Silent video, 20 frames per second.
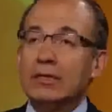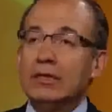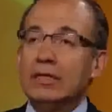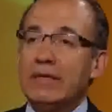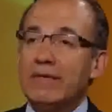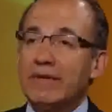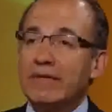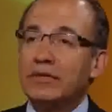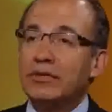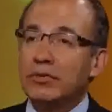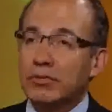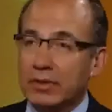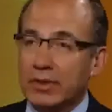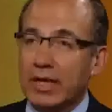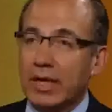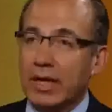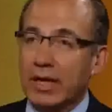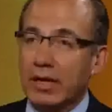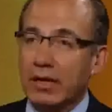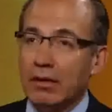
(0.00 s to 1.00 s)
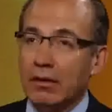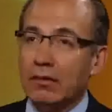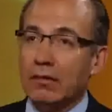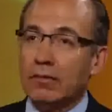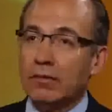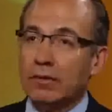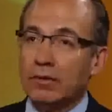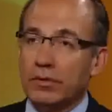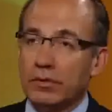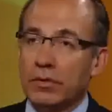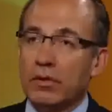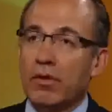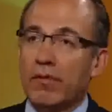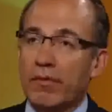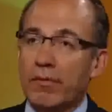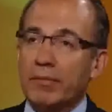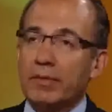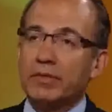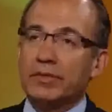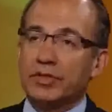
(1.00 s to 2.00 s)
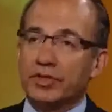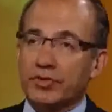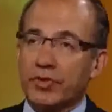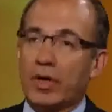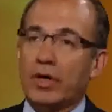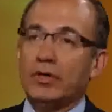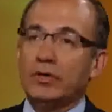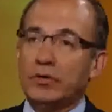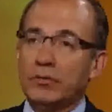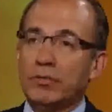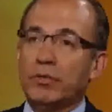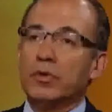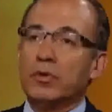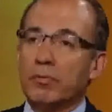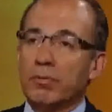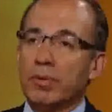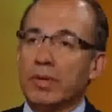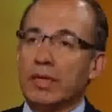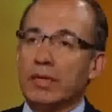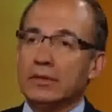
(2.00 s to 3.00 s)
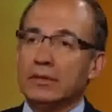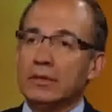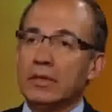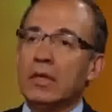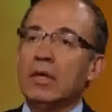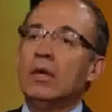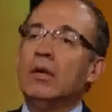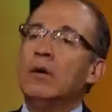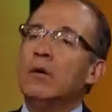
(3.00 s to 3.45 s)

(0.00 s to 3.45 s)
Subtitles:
even today, the new government is trying to put in place